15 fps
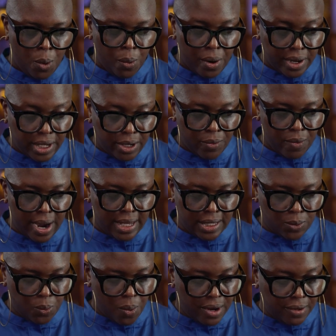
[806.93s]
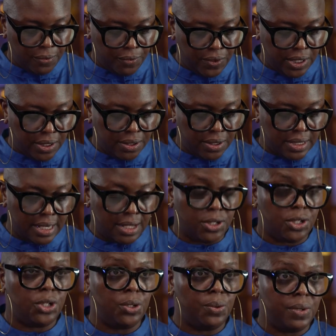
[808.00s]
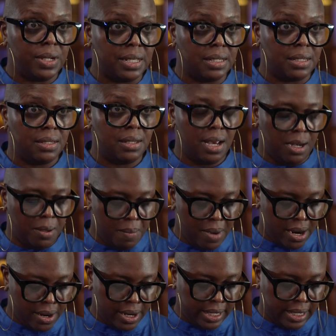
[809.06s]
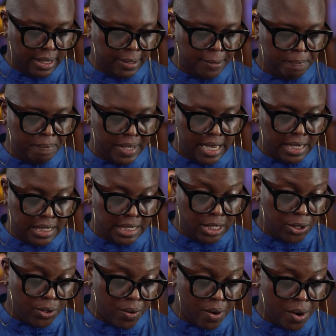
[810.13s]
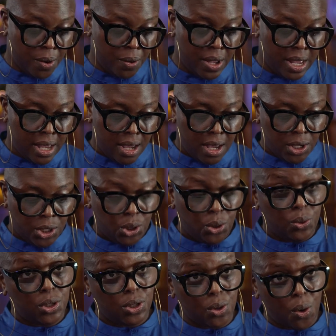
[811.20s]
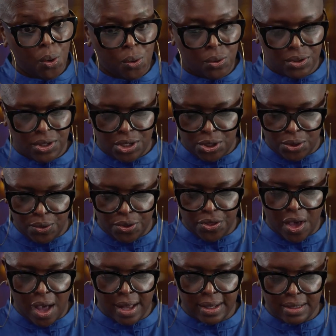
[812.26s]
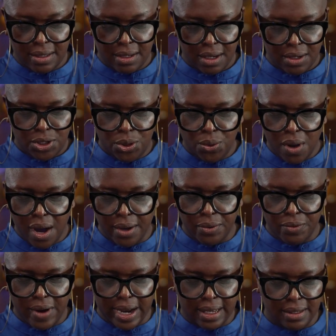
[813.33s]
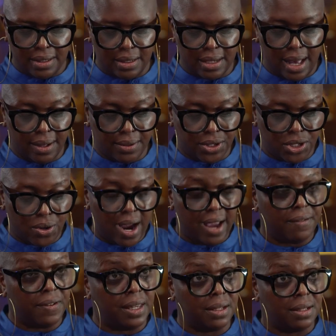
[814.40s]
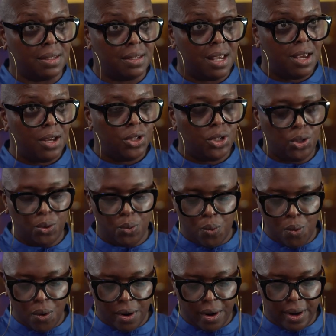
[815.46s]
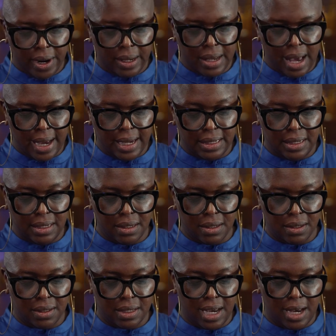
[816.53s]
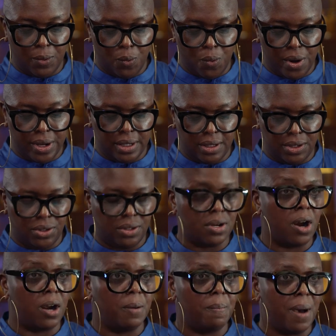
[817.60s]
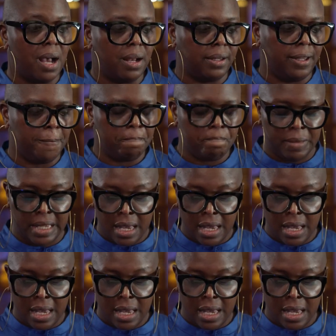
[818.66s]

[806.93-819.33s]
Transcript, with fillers: where he writes, one feels his two-ness, an American, a Negro, two souls, two thoughts, two unreconciled strivings, two warring ideals in one dark body,